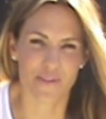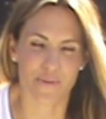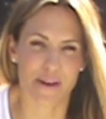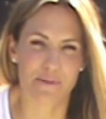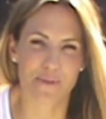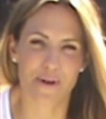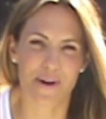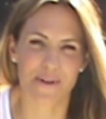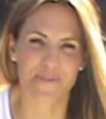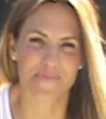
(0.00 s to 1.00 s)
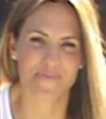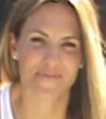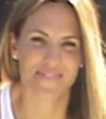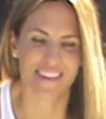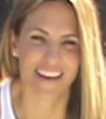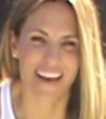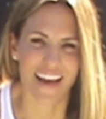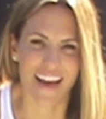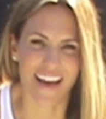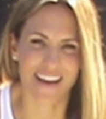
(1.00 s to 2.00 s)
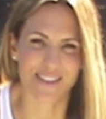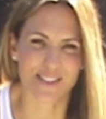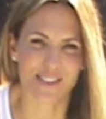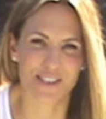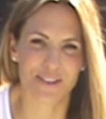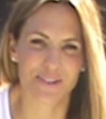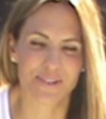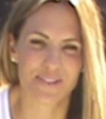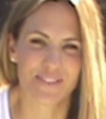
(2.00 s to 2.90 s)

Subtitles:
3 more, and 2,